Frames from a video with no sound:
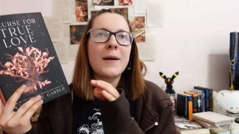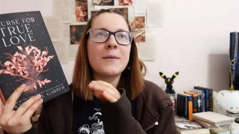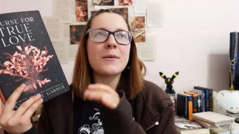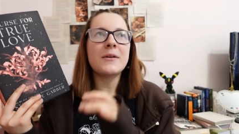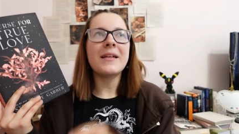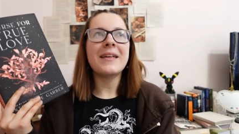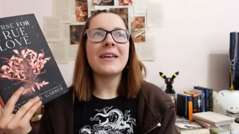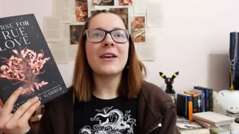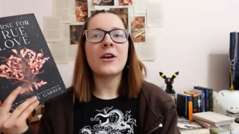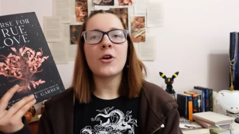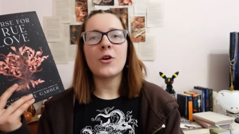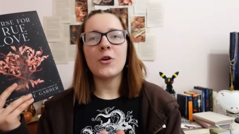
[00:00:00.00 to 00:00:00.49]
I'm not
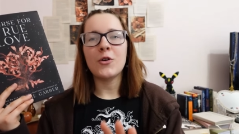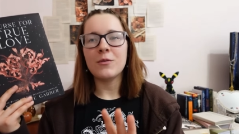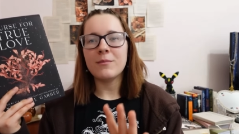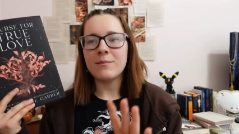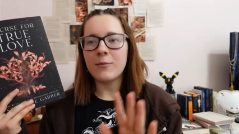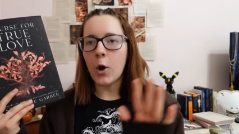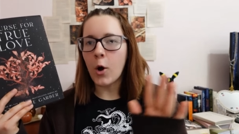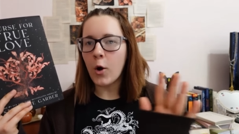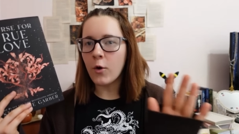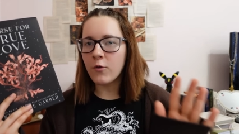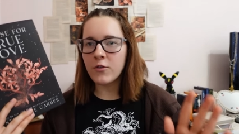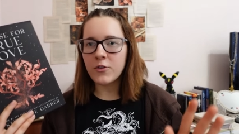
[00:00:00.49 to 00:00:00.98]
like
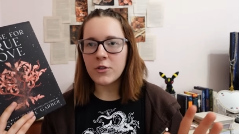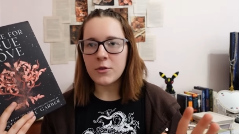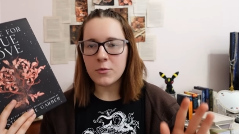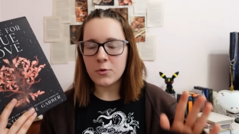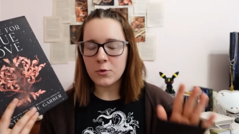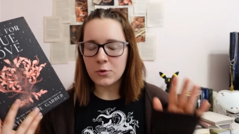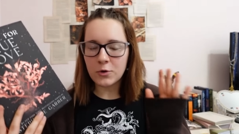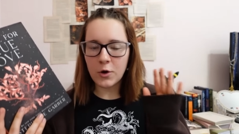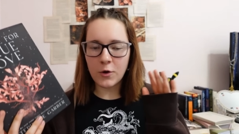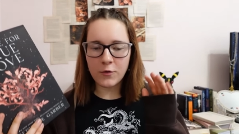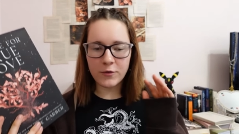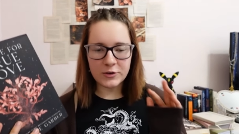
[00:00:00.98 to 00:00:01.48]
over the
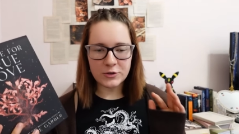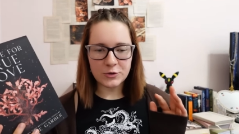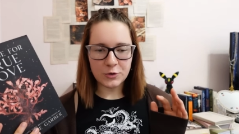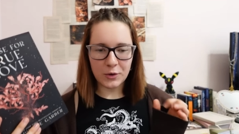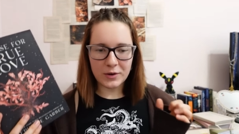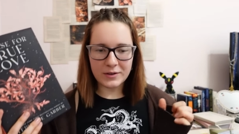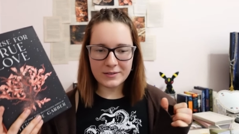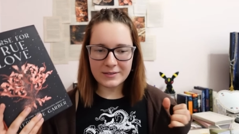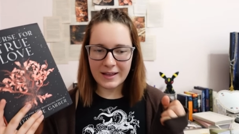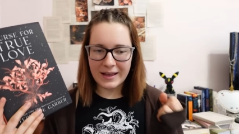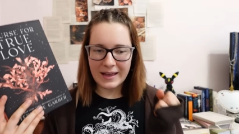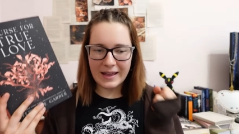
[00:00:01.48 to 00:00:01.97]
moon,
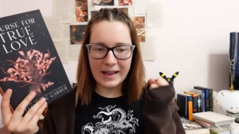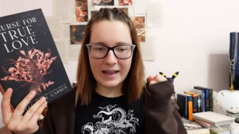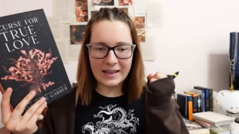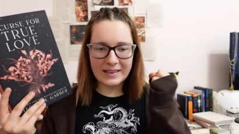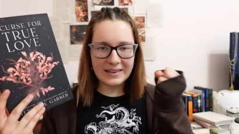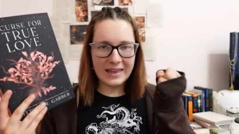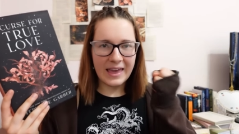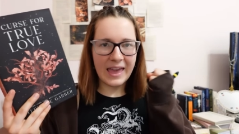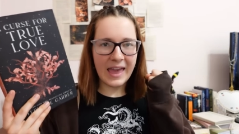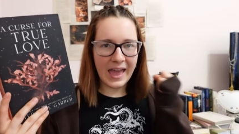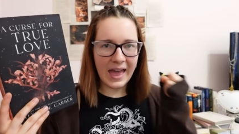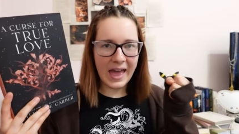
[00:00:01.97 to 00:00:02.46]
overjoyed, like
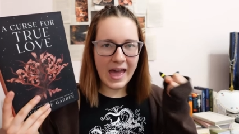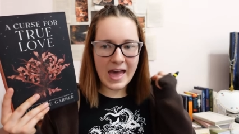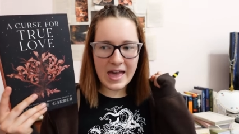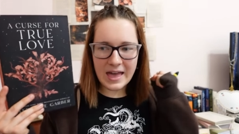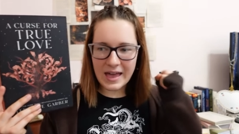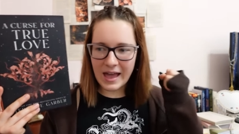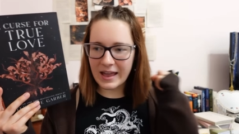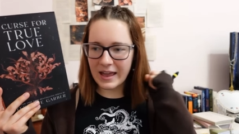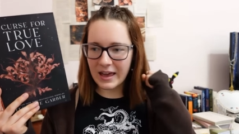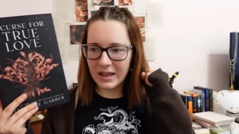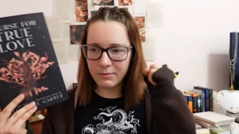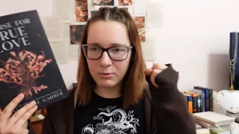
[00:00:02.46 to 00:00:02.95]
can't,
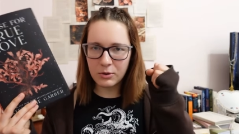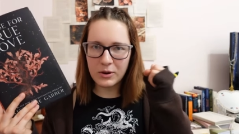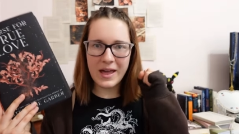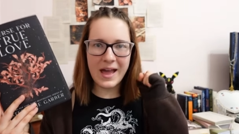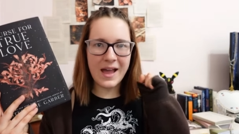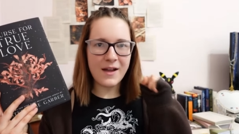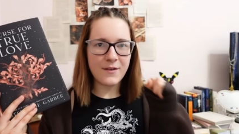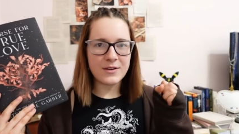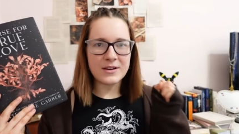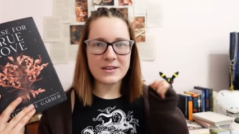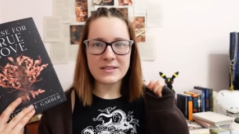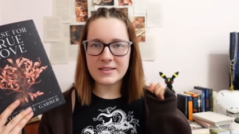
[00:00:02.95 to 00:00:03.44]
I gotta put
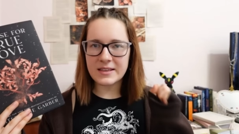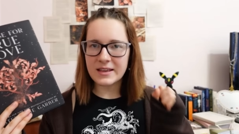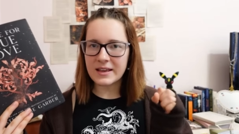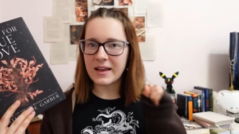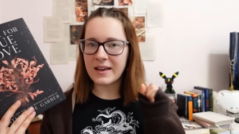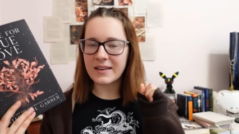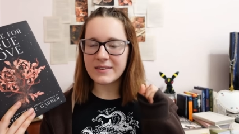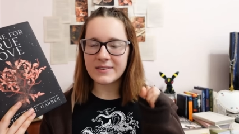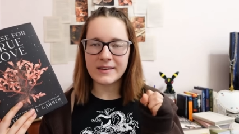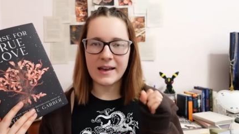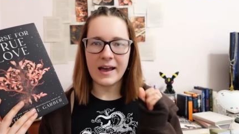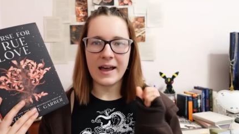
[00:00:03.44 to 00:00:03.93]
everything
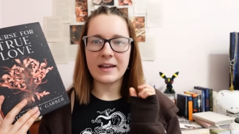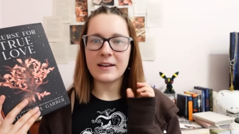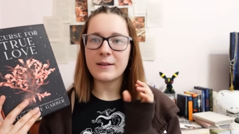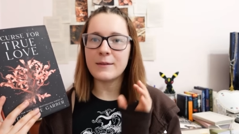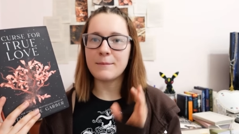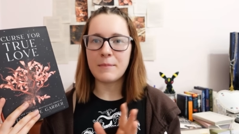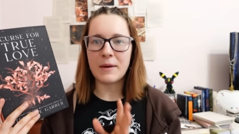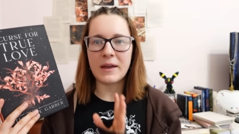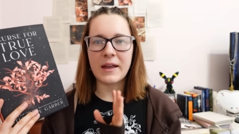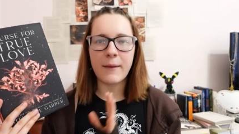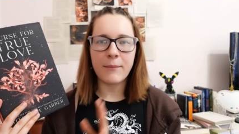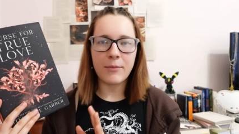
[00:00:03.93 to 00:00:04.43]
aside
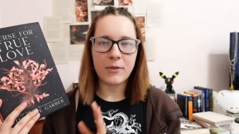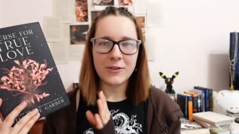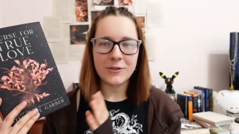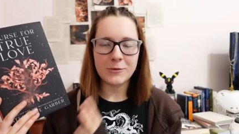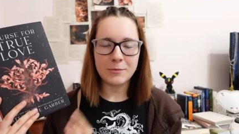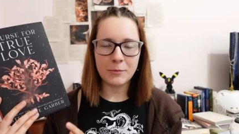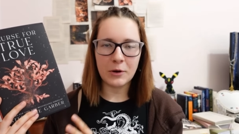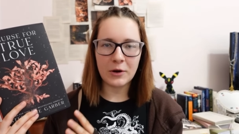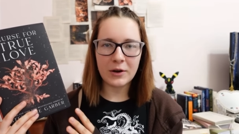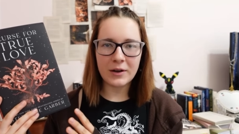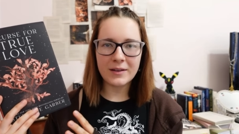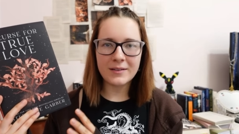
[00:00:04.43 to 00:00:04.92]
and pick up this
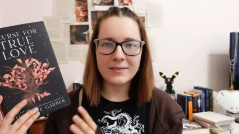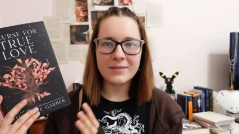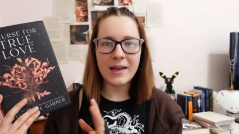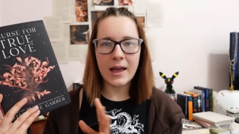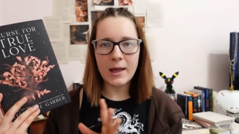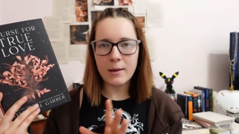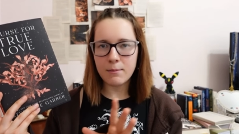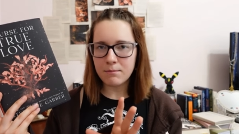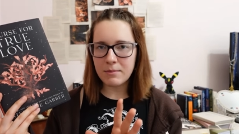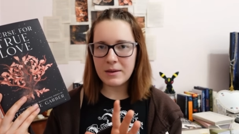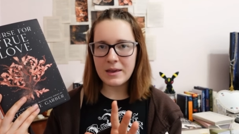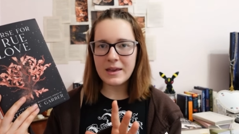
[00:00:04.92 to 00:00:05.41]
book
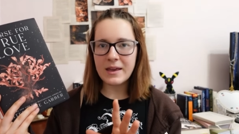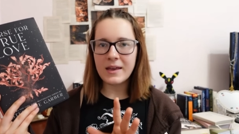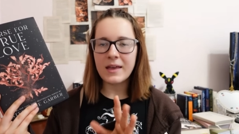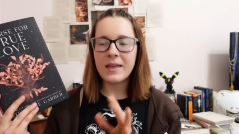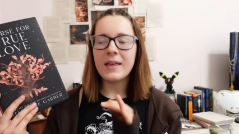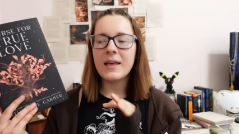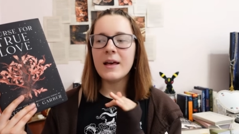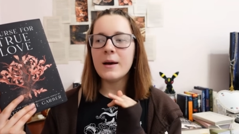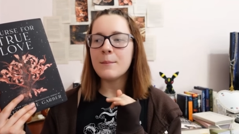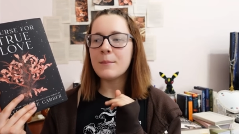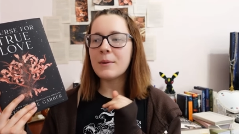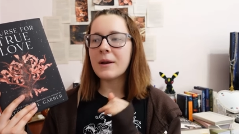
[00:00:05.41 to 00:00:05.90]
type beat,
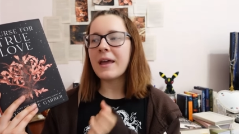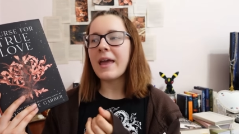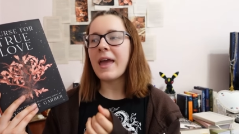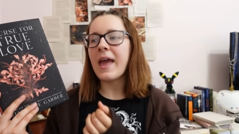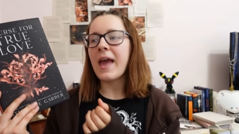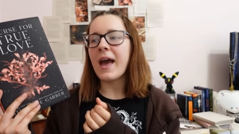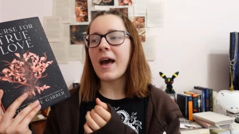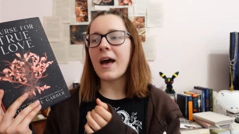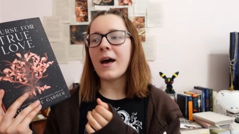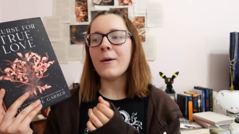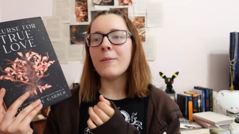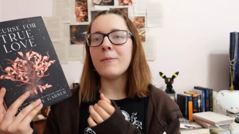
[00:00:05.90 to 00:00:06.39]
but I
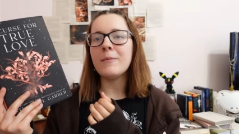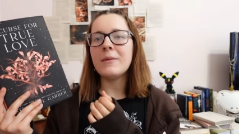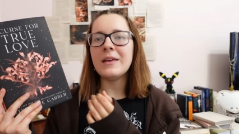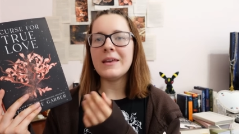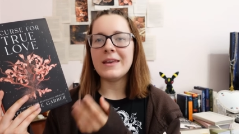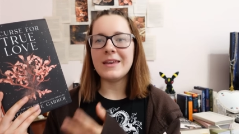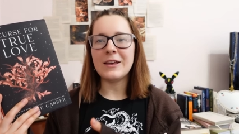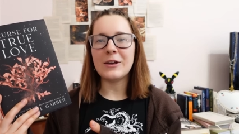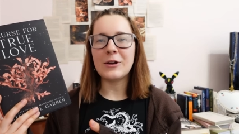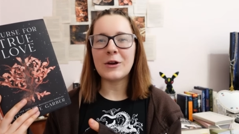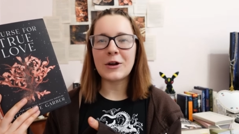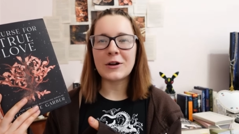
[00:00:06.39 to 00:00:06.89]
am
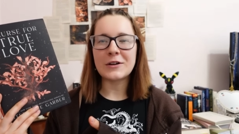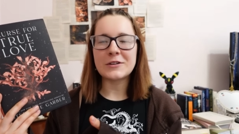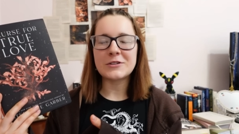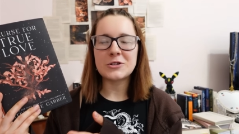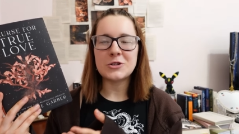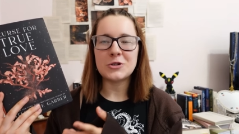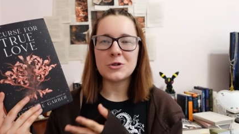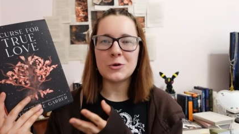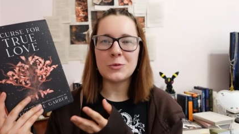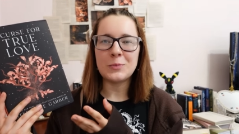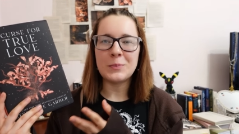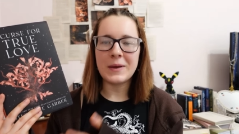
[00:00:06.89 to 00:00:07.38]
eager
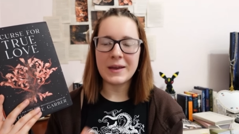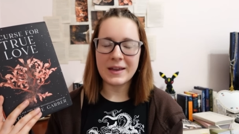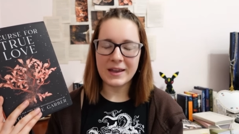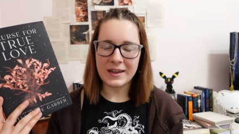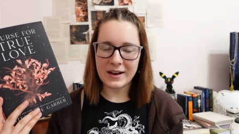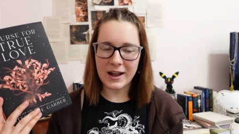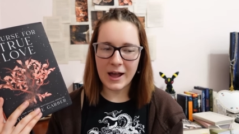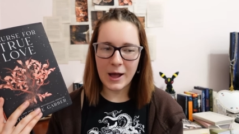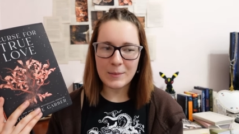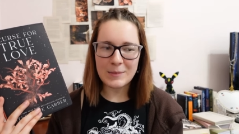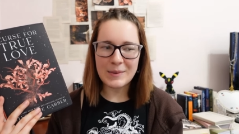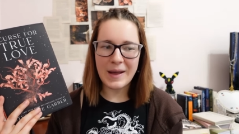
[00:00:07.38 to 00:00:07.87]
to pick it
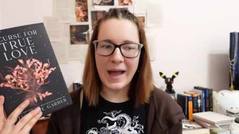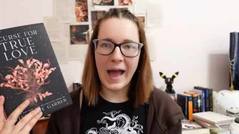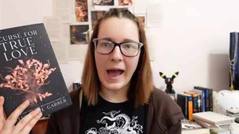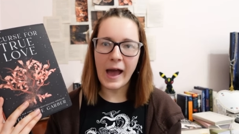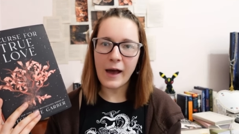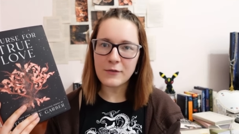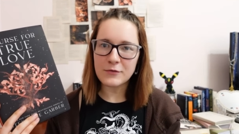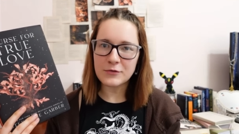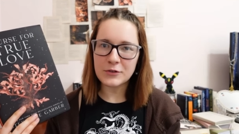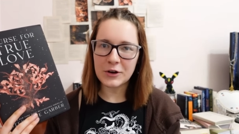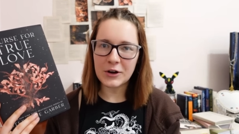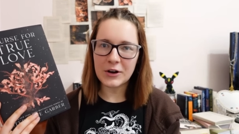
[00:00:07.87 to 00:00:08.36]
up
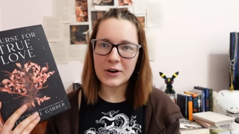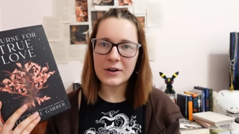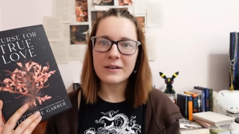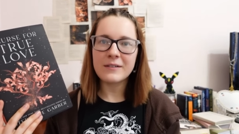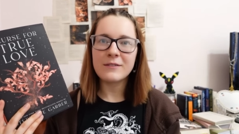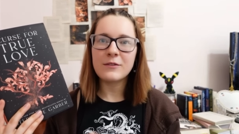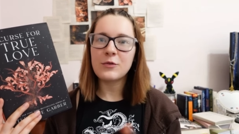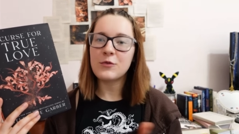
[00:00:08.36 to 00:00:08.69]
after